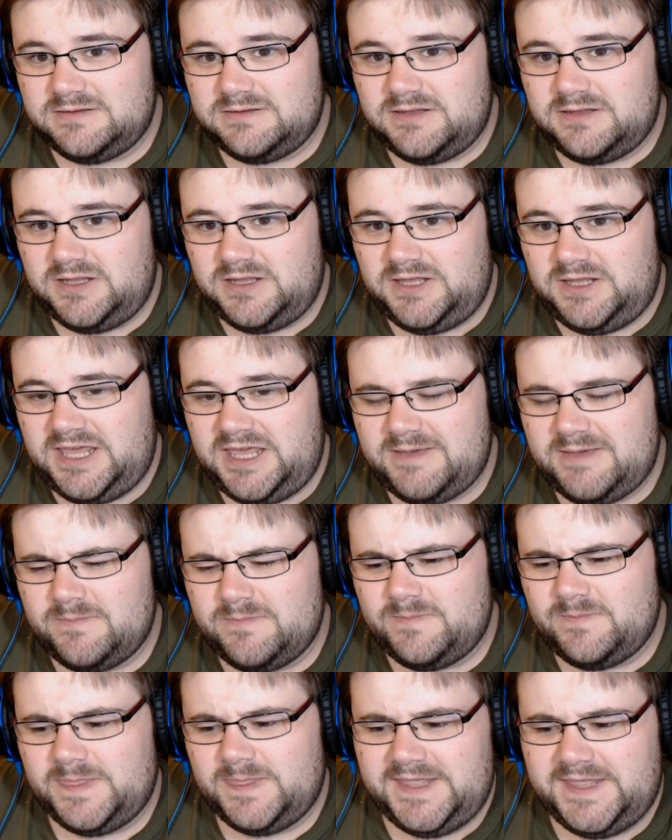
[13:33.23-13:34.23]

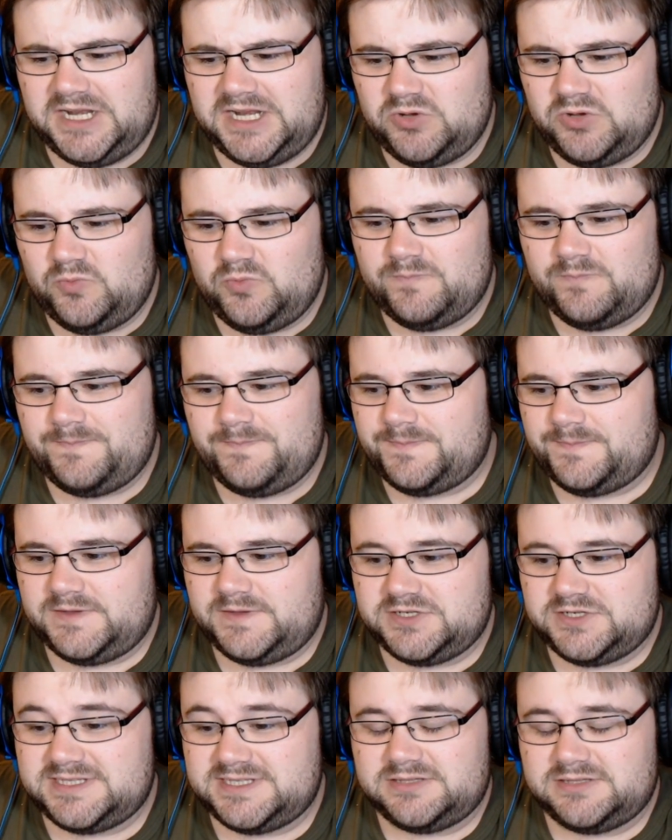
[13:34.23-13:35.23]
him, you know,
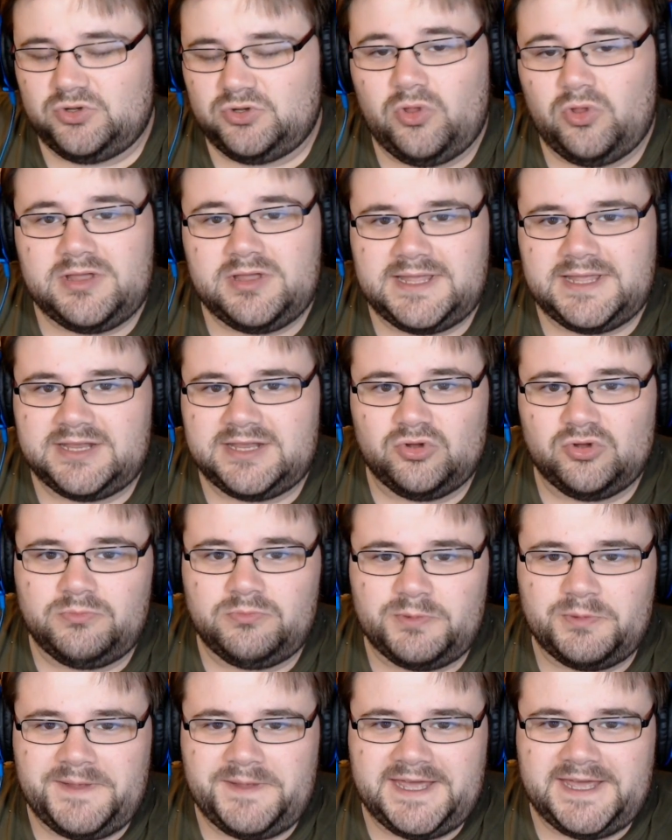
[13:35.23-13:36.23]
just look like a normal
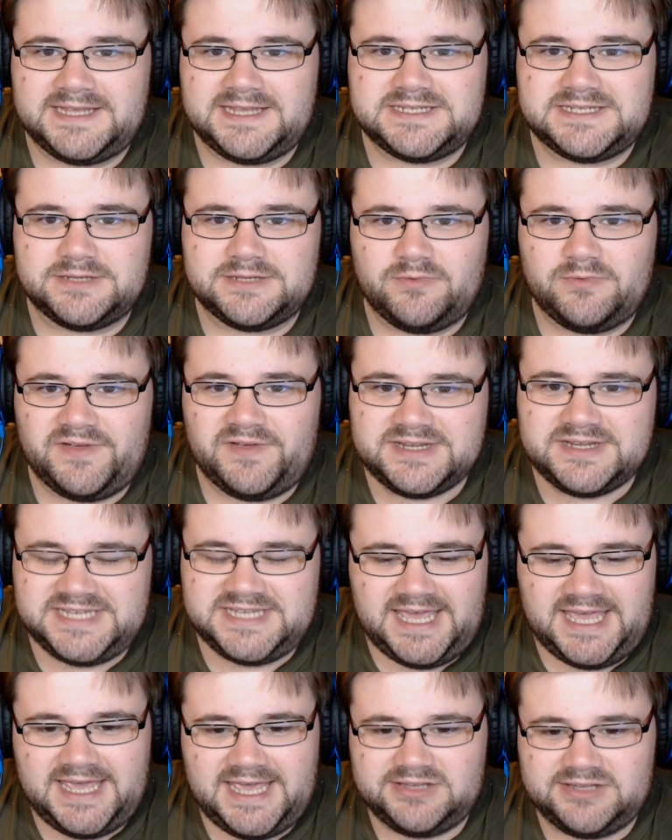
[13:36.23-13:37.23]
person without his
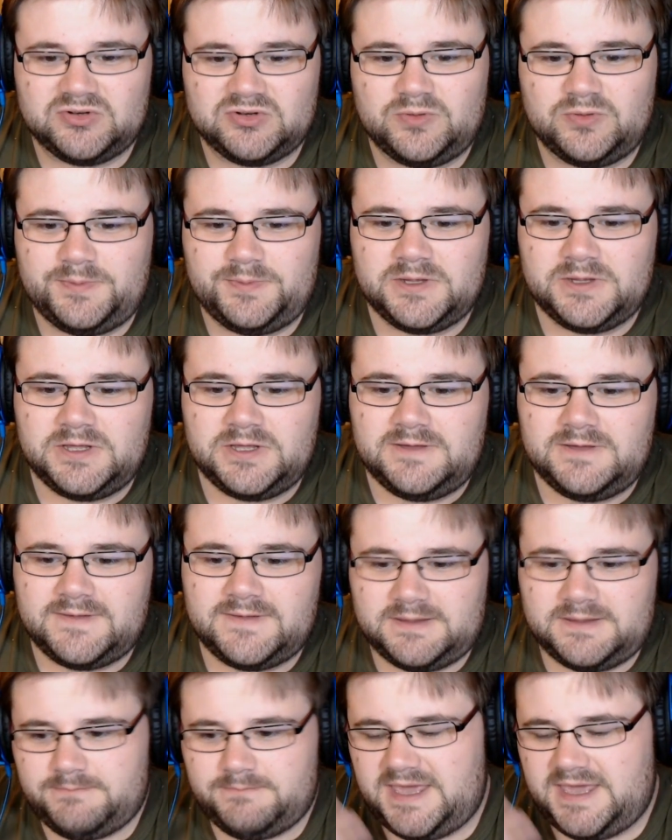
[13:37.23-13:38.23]
hair done up, or
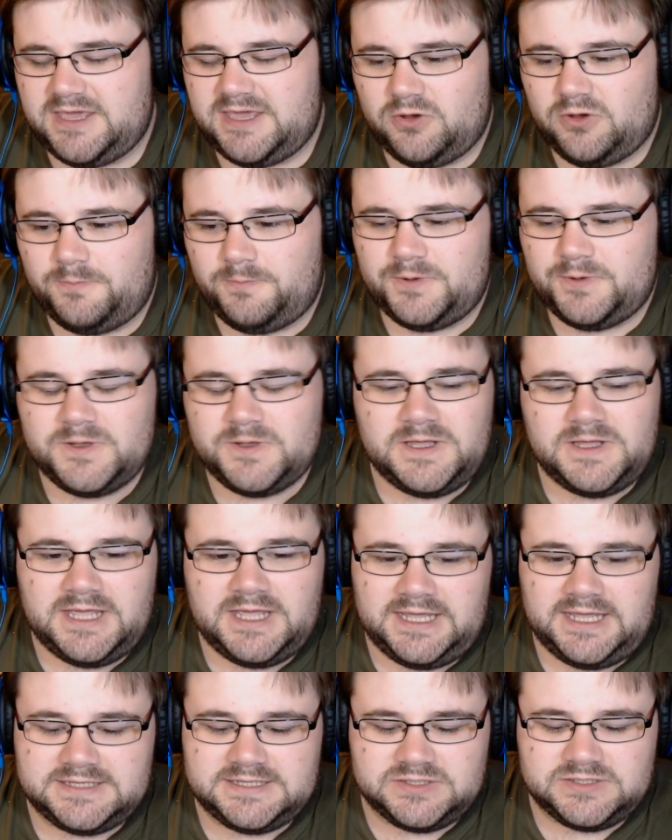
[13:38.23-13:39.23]
the makeup.
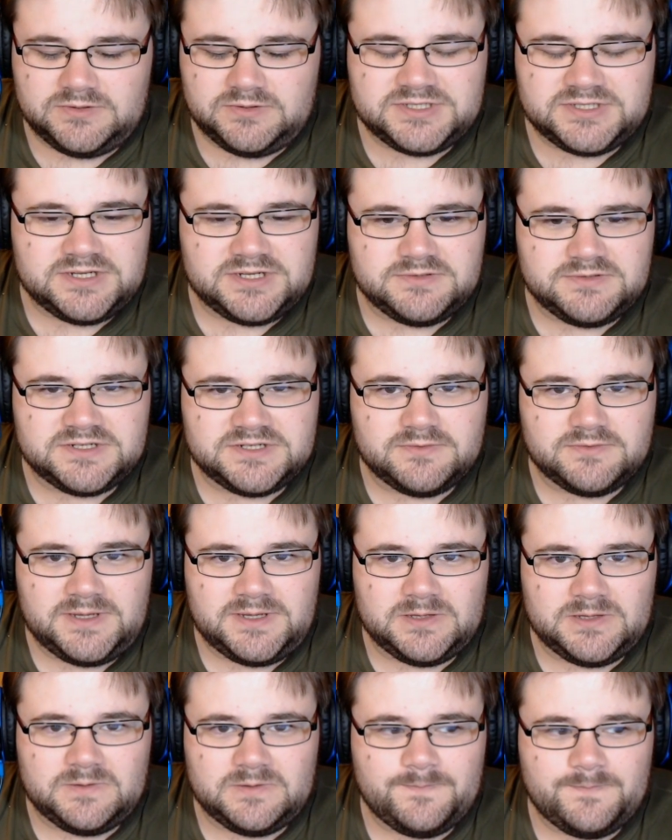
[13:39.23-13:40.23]
It's all so
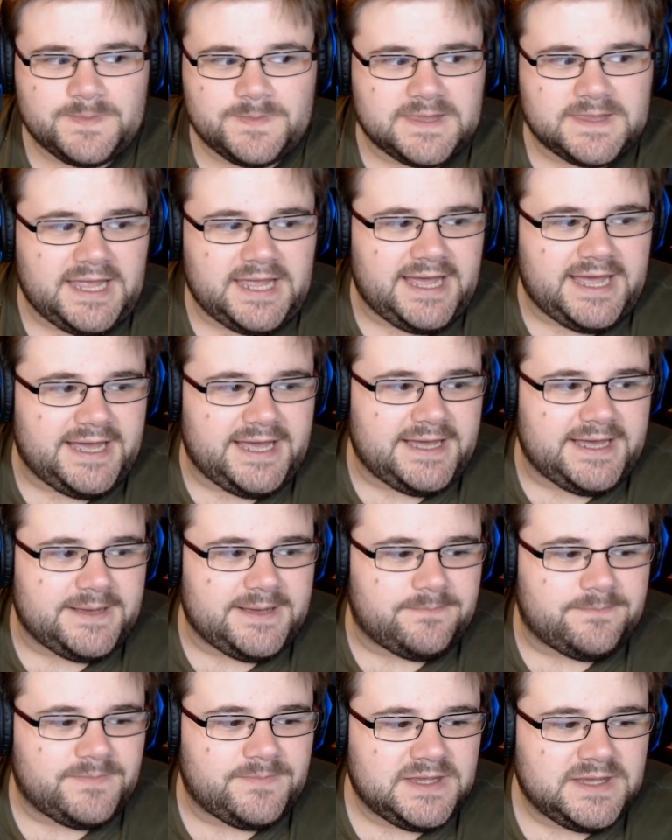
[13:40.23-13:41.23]
surreal.
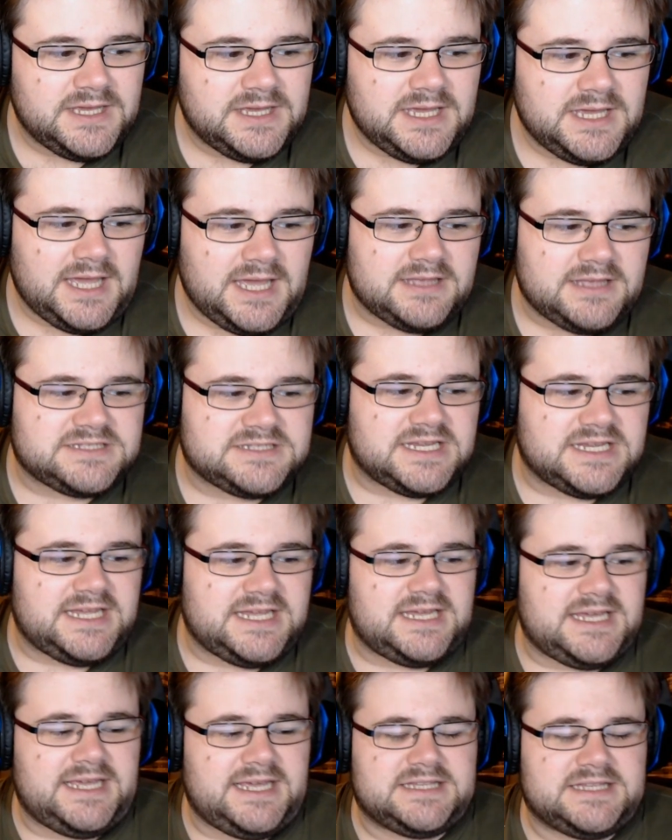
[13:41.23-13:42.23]

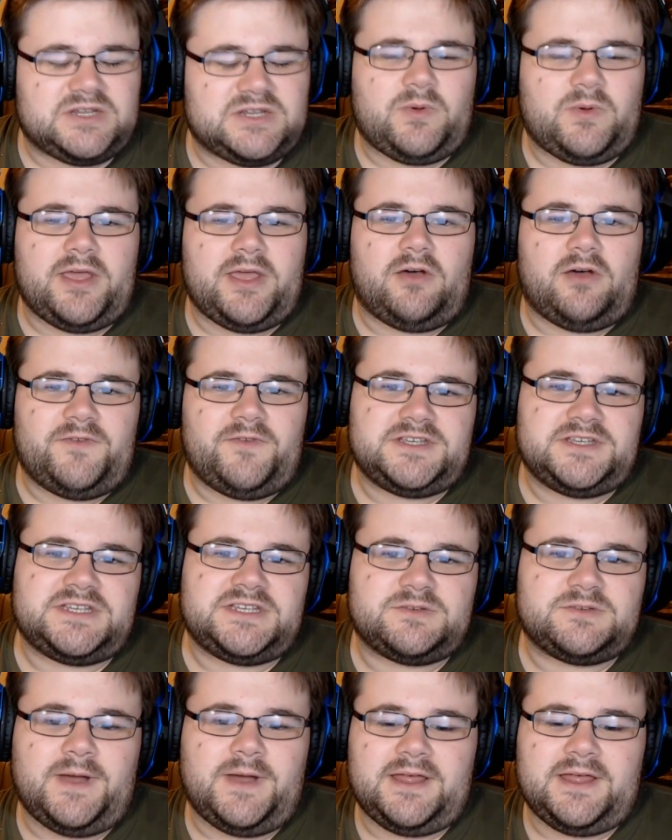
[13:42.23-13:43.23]
It's quite obvious
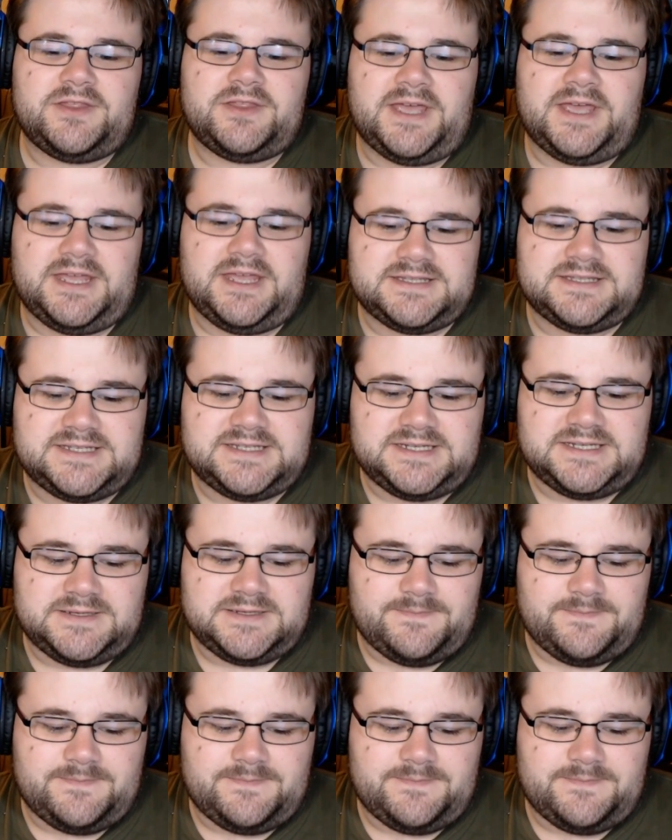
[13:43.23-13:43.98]
as well that